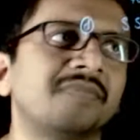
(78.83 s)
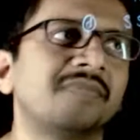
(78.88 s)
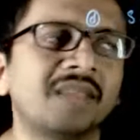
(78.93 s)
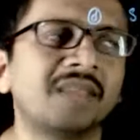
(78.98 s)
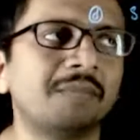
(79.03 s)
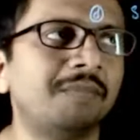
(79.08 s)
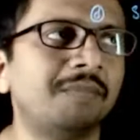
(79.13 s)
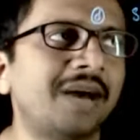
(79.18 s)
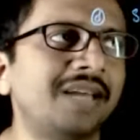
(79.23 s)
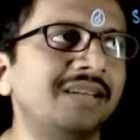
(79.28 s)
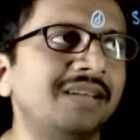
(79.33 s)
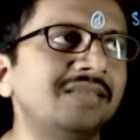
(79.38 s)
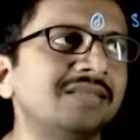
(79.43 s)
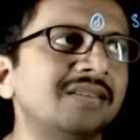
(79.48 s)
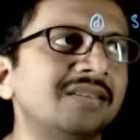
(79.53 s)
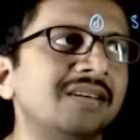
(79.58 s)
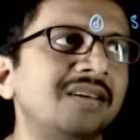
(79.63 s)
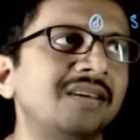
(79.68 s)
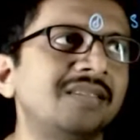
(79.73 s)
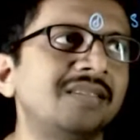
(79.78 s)
Minus
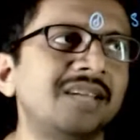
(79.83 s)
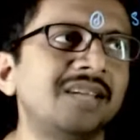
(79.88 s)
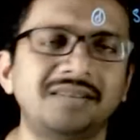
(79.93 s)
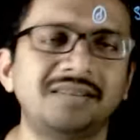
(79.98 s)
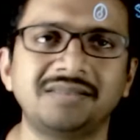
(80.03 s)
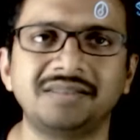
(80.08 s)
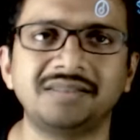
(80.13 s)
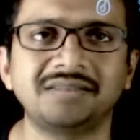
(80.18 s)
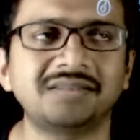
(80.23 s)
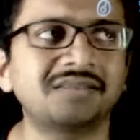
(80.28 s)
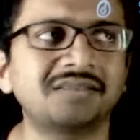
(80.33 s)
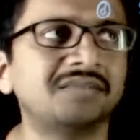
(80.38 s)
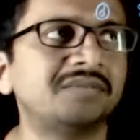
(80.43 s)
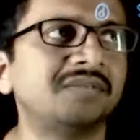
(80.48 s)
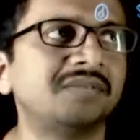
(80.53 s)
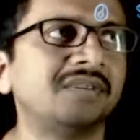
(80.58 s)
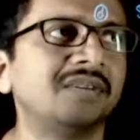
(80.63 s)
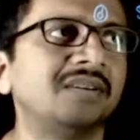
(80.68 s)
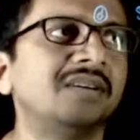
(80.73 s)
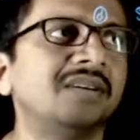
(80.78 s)
thirty-six.
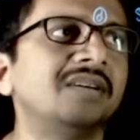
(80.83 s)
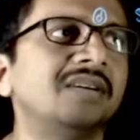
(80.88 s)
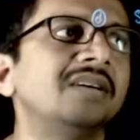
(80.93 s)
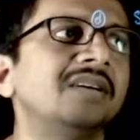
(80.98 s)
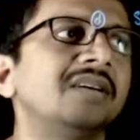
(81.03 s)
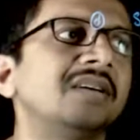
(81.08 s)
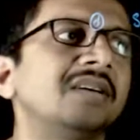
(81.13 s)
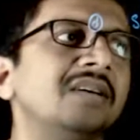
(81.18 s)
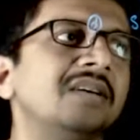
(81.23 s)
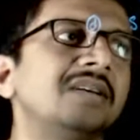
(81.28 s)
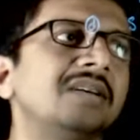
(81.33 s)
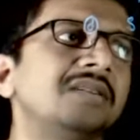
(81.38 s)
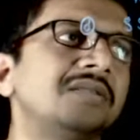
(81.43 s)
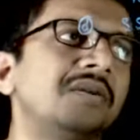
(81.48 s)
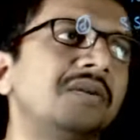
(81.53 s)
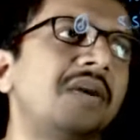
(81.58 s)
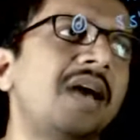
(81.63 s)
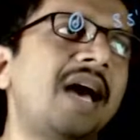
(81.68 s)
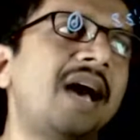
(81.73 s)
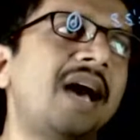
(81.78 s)
So
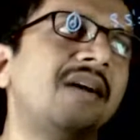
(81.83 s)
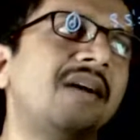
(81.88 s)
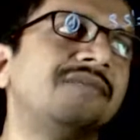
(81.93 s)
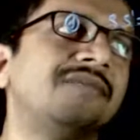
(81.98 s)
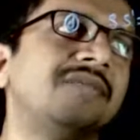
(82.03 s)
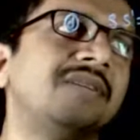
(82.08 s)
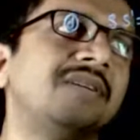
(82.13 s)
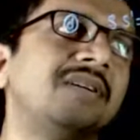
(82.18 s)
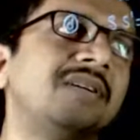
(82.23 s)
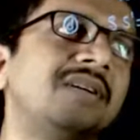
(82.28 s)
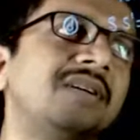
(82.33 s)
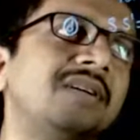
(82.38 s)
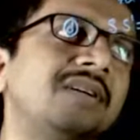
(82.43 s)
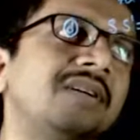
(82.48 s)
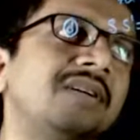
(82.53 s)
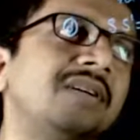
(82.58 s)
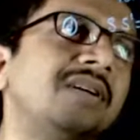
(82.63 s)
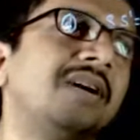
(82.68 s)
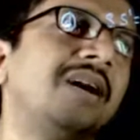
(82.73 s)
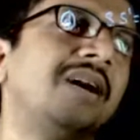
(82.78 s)
you have
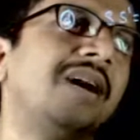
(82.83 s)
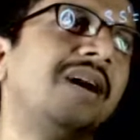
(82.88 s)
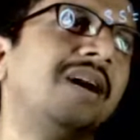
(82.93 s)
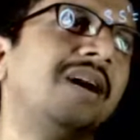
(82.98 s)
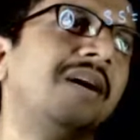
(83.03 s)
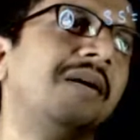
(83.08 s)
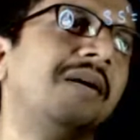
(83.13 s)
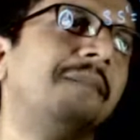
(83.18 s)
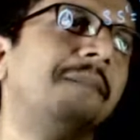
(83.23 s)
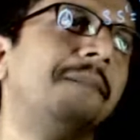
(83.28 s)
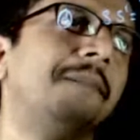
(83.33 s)
uh,